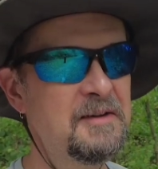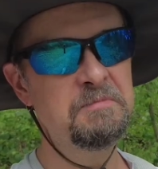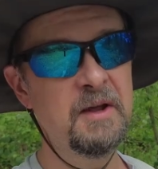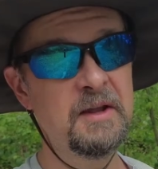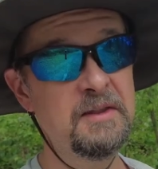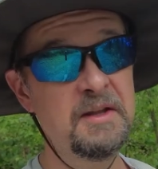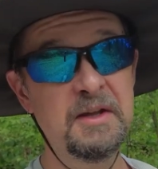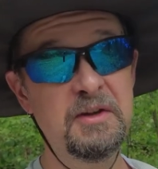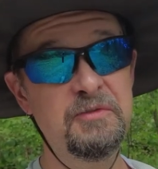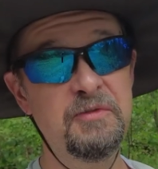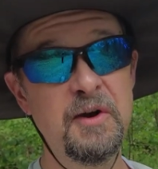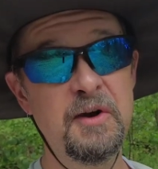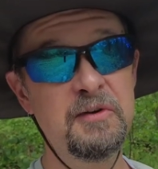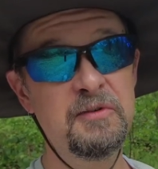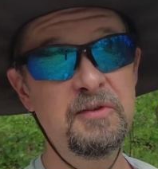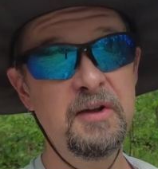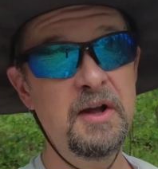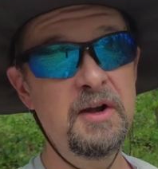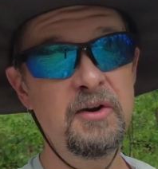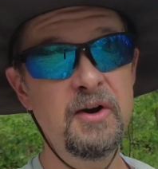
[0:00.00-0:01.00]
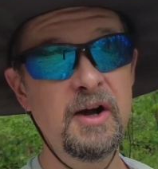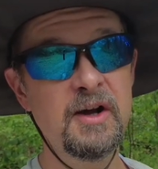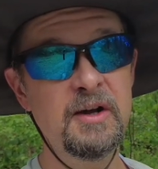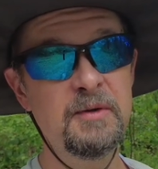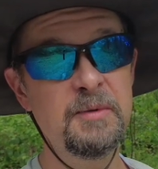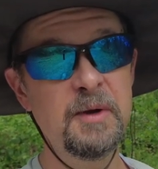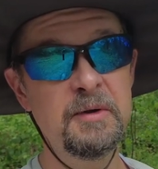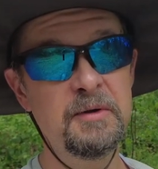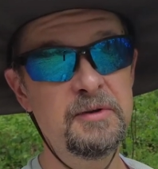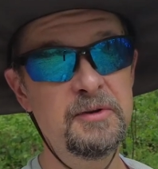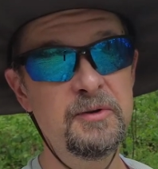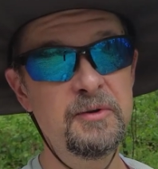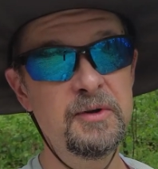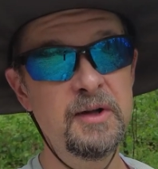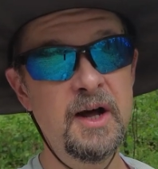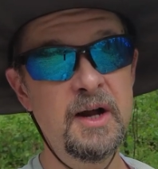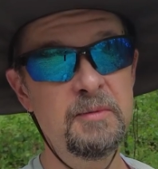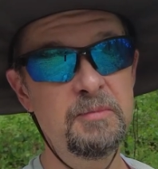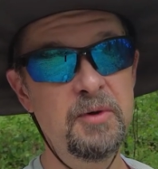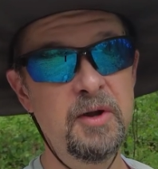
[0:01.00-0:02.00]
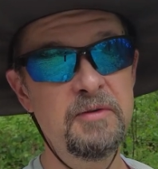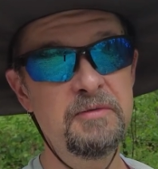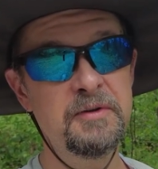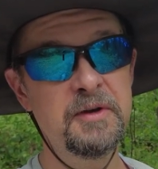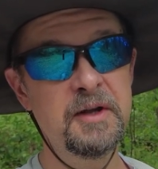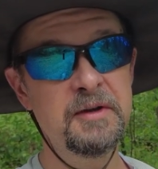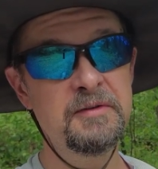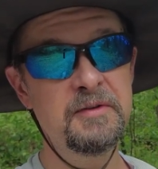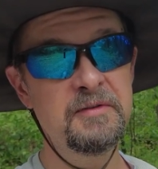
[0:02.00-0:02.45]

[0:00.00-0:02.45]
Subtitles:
I think it's fair to say you're not going to be able to do a lot of bluffing at